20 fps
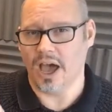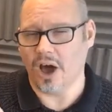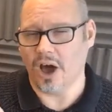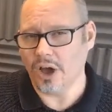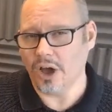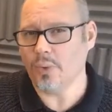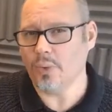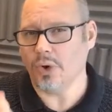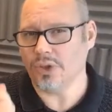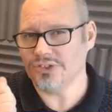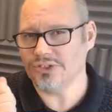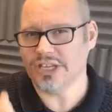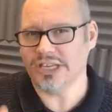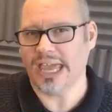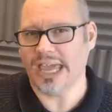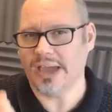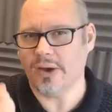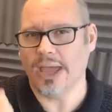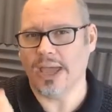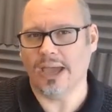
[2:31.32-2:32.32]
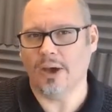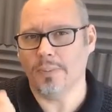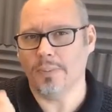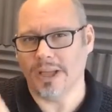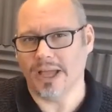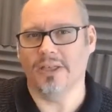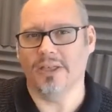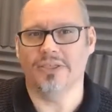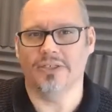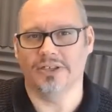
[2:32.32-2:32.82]
I want to now
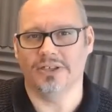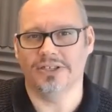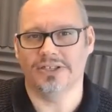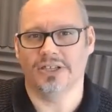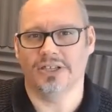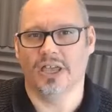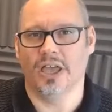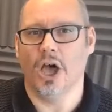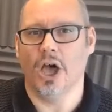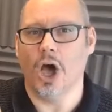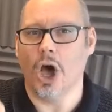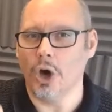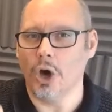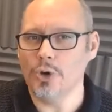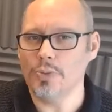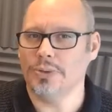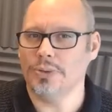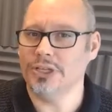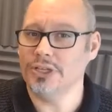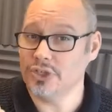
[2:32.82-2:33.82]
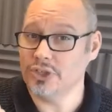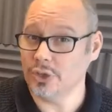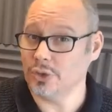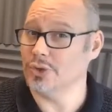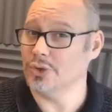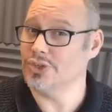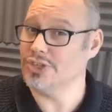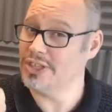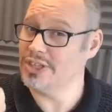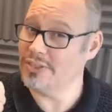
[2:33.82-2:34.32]
help others open
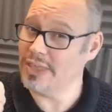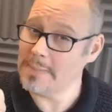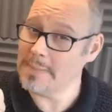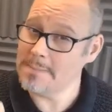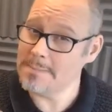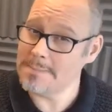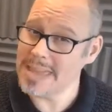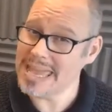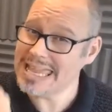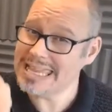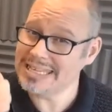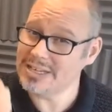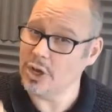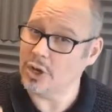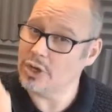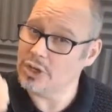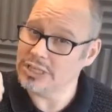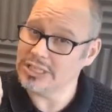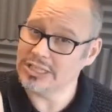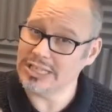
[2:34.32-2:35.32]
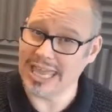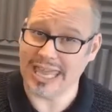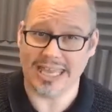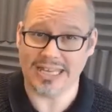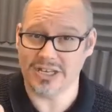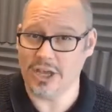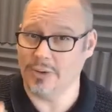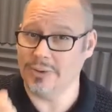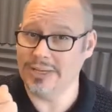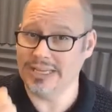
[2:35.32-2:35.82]
doors that they may not
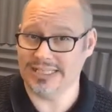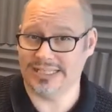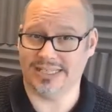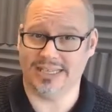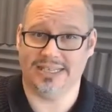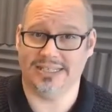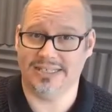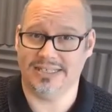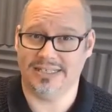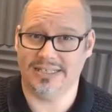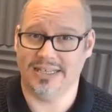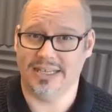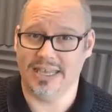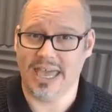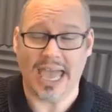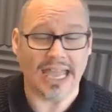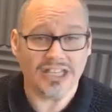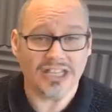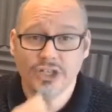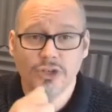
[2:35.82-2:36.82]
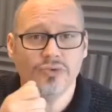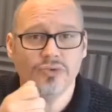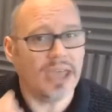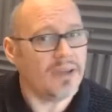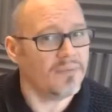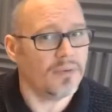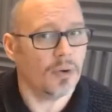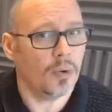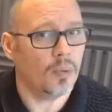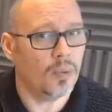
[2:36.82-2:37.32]
yet know exist. And you
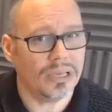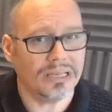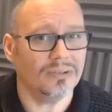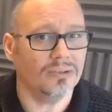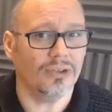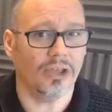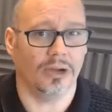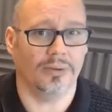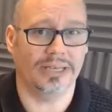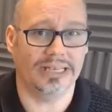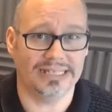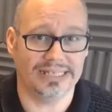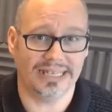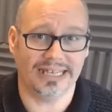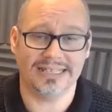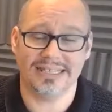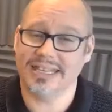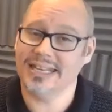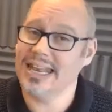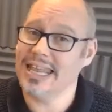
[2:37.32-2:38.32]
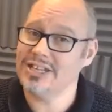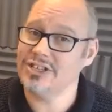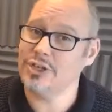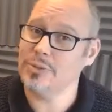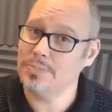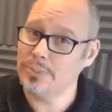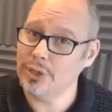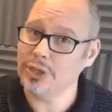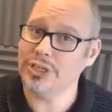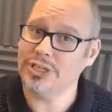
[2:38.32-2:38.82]
never will know exist unless
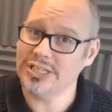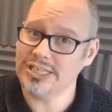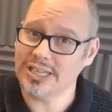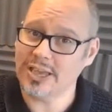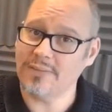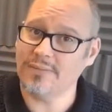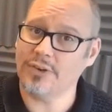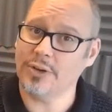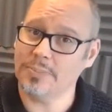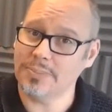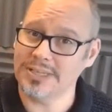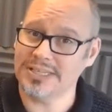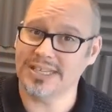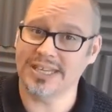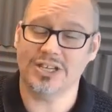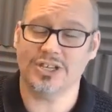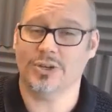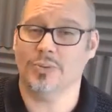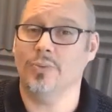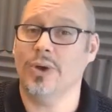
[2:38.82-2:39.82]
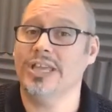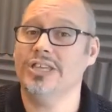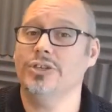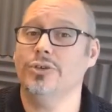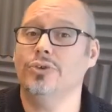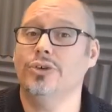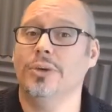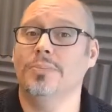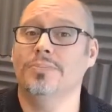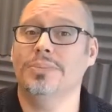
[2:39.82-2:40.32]
you put yourself in a position where
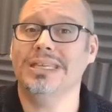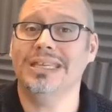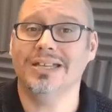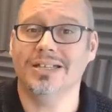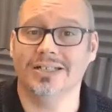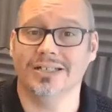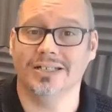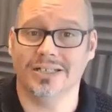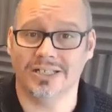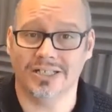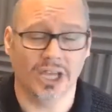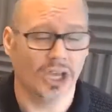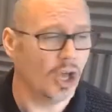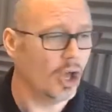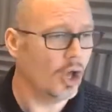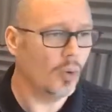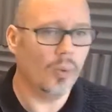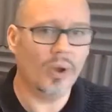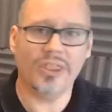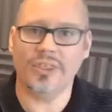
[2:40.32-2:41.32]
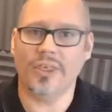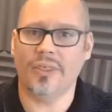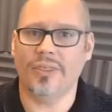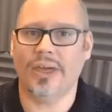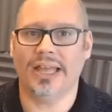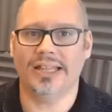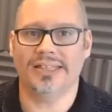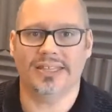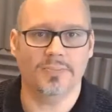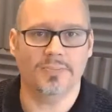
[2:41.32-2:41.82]
you can be heard. Whether
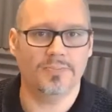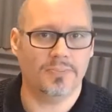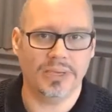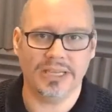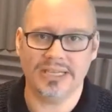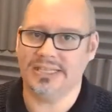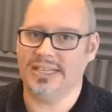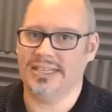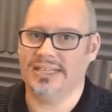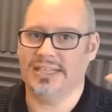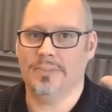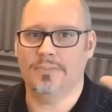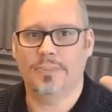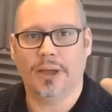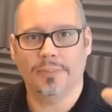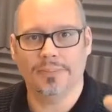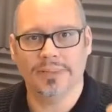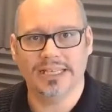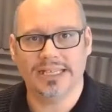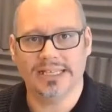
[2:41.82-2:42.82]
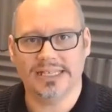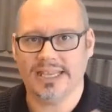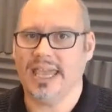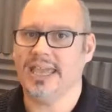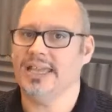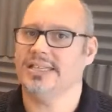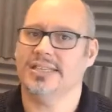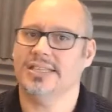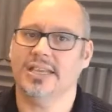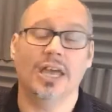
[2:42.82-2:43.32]
that's in business, in public
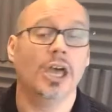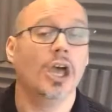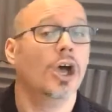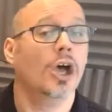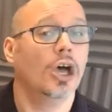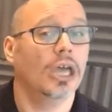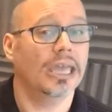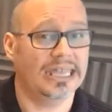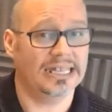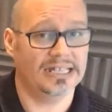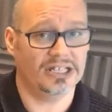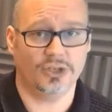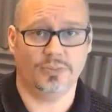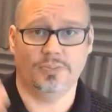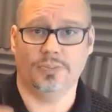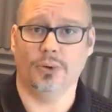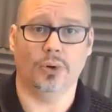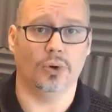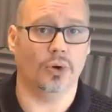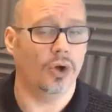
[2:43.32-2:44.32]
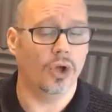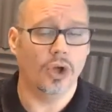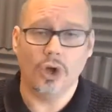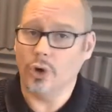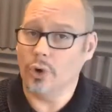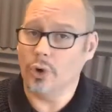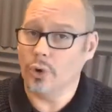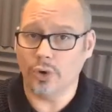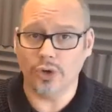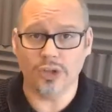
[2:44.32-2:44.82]
sector, in sport,
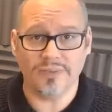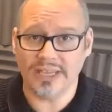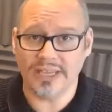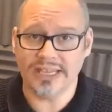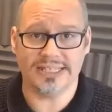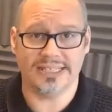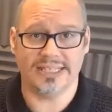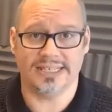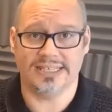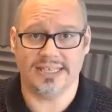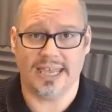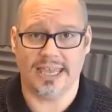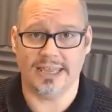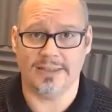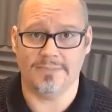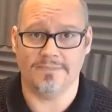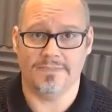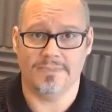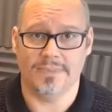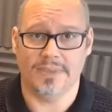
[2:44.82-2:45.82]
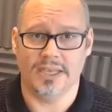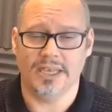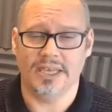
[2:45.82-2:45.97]
all of it is the same.